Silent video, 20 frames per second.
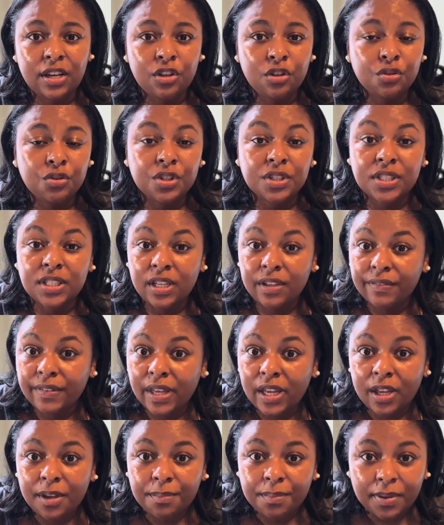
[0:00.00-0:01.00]
You'll just give
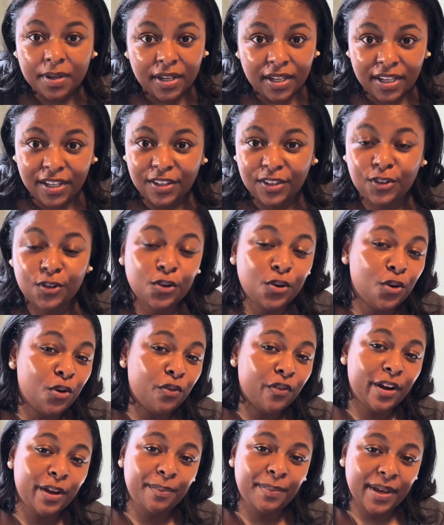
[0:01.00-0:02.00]
up and you'll go
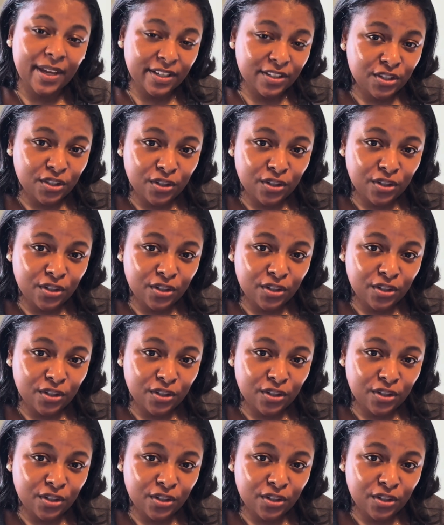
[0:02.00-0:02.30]
right back to